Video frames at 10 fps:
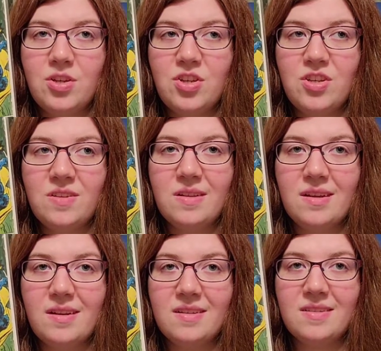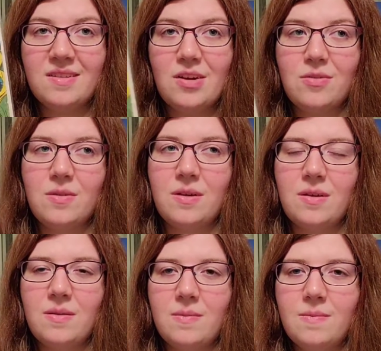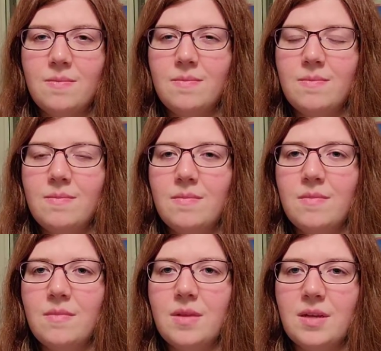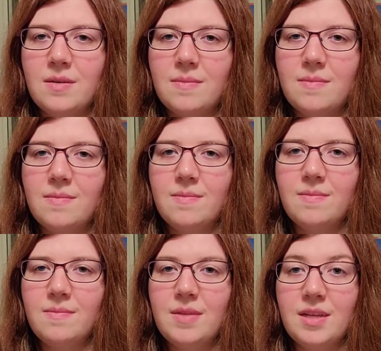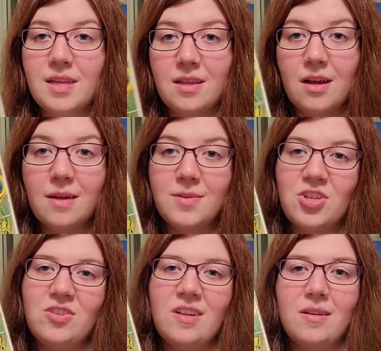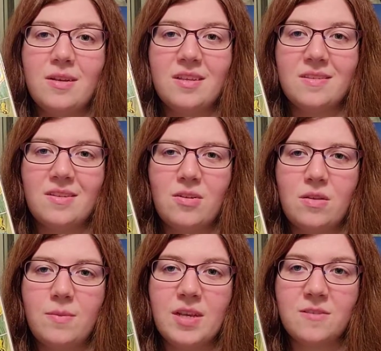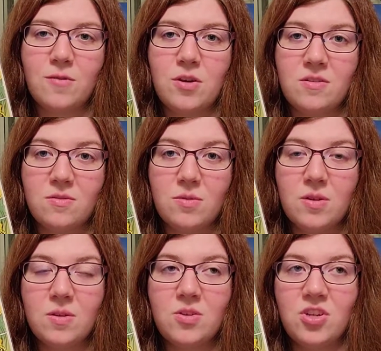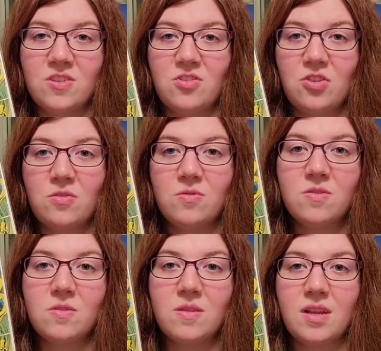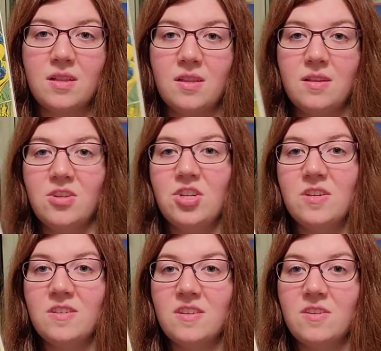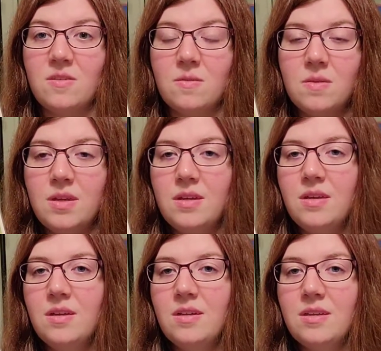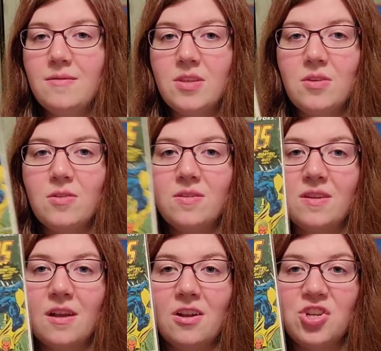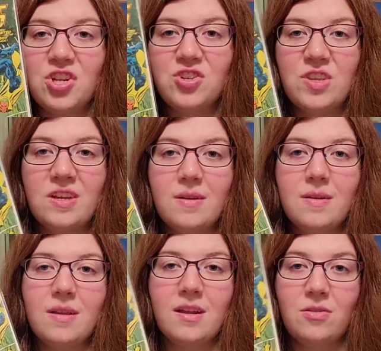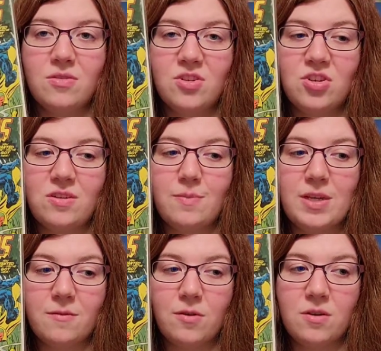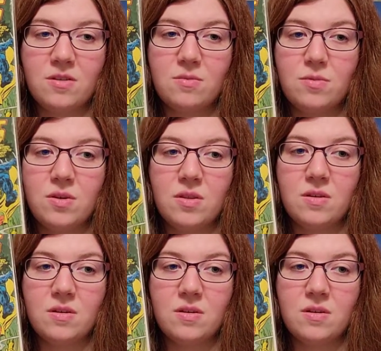she's not necessarily like in the comics, she's not necessarily best friends with Jessica Jones like she is in the TV series. They kind of changed that. I know that she's best friends with